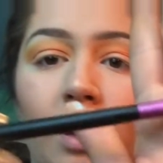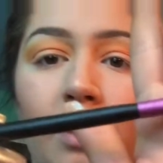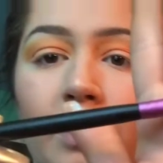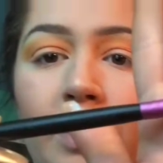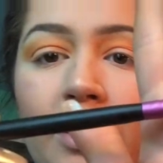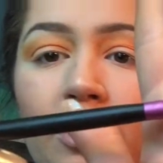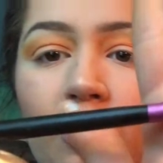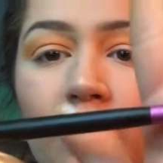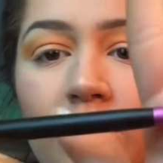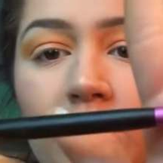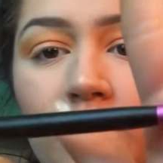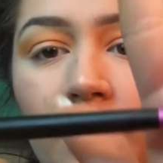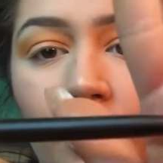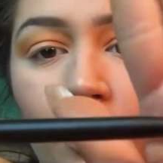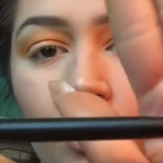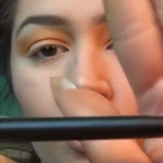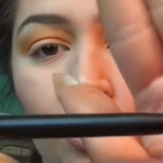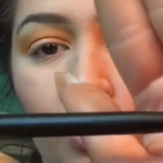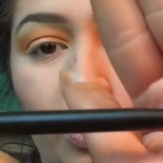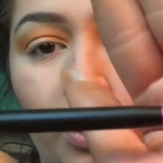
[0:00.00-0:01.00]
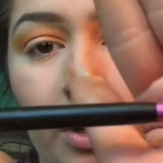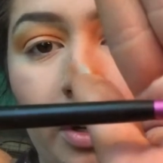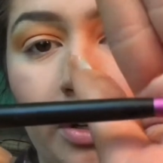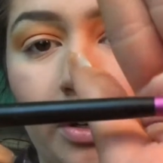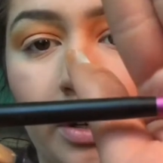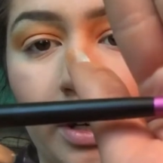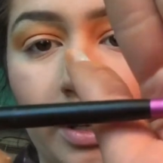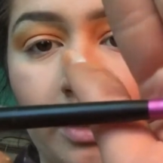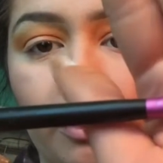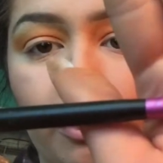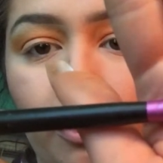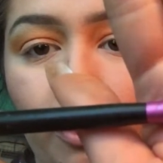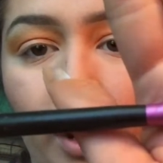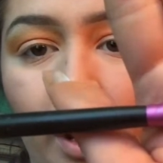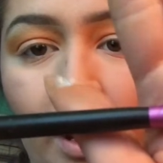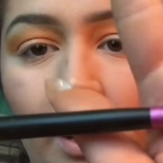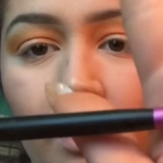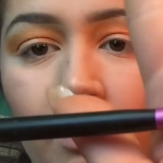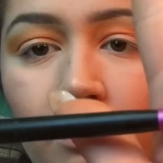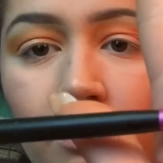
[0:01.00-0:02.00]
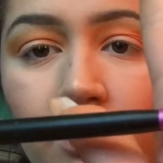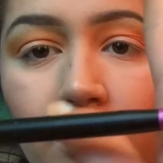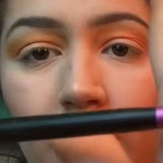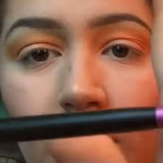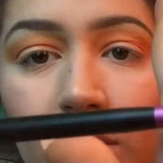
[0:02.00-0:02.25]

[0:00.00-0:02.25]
It's just like short and round.